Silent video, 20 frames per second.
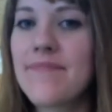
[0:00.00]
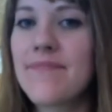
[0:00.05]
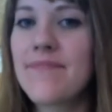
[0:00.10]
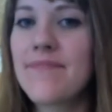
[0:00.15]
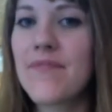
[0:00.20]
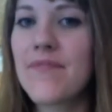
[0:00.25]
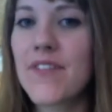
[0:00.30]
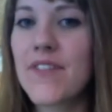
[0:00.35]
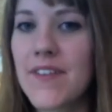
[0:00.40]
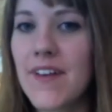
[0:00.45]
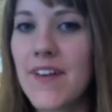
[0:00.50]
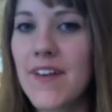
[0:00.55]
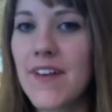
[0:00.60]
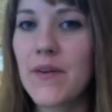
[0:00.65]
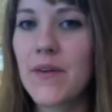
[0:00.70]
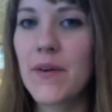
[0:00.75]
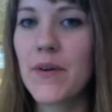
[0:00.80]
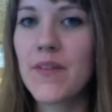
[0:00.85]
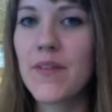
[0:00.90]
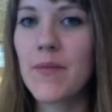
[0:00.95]
for the sake of
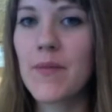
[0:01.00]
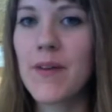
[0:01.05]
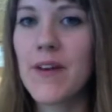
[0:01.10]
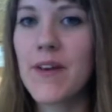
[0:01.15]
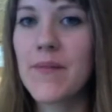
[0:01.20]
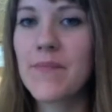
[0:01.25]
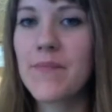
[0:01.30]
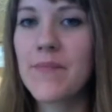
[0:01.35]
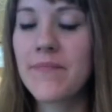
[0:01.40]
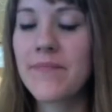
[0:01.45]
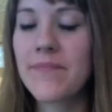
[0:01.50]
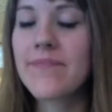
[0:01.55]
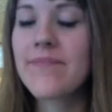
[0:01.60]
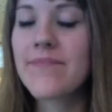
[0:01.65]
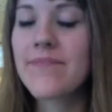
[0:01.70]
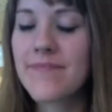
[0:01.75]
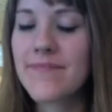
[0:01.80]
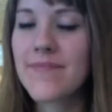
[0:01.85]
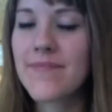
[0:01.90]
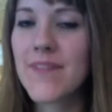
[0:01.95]
the recipe,
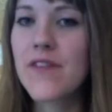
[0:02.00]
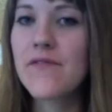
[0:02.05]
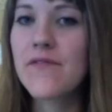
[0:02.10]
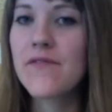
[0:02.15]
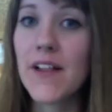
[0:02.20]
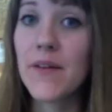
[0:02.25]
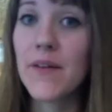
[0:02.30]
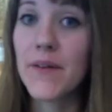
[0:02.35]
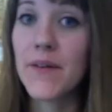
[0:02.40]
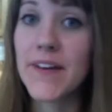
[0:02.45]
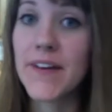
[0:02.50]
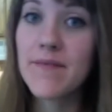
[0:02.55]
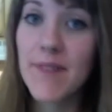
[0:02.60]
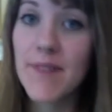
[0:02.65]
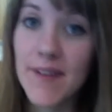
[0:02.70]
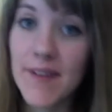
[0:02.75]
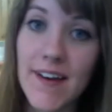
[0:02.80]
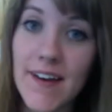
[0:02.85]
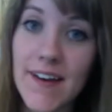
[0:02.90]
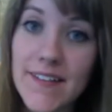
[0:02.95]
following it
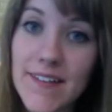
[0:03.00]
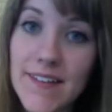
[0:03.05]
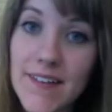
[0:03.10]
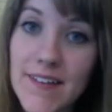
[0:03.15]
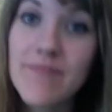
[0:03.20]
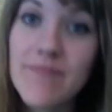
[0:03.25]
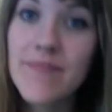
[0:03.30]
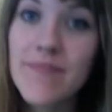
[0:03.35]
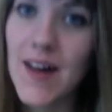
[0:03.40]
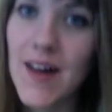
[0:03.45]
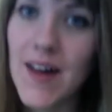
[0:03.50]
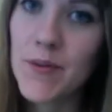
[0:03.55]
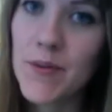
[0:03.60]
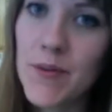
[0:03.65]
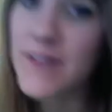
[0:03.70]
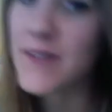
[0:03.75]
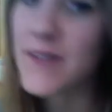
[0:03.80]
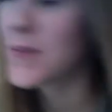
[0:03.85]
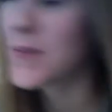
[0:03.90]
exactly, I'll put a little